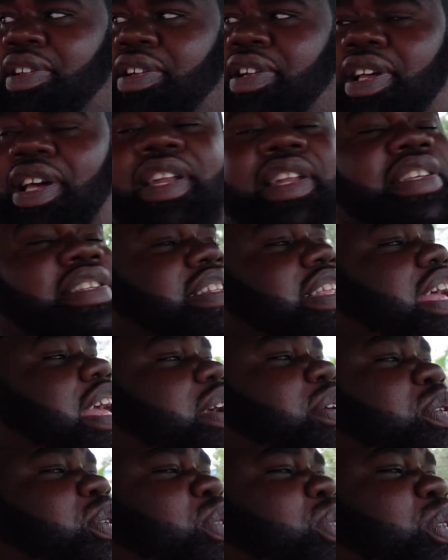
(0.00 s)
Look at this thing.
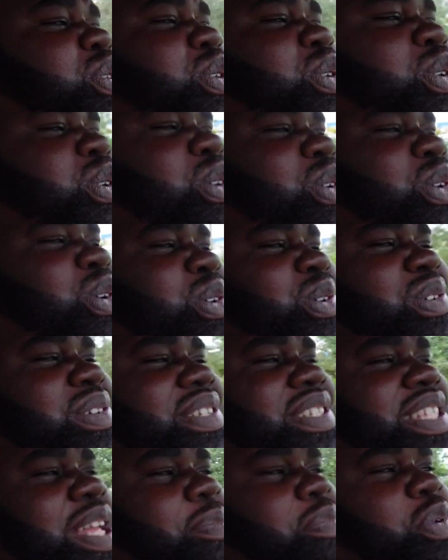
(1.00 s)
Ooh,
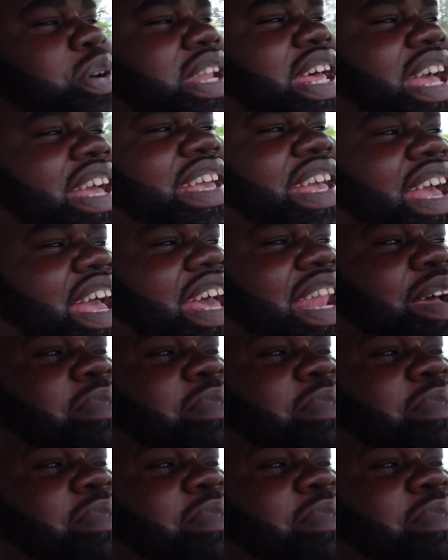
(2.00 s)
step on that guy.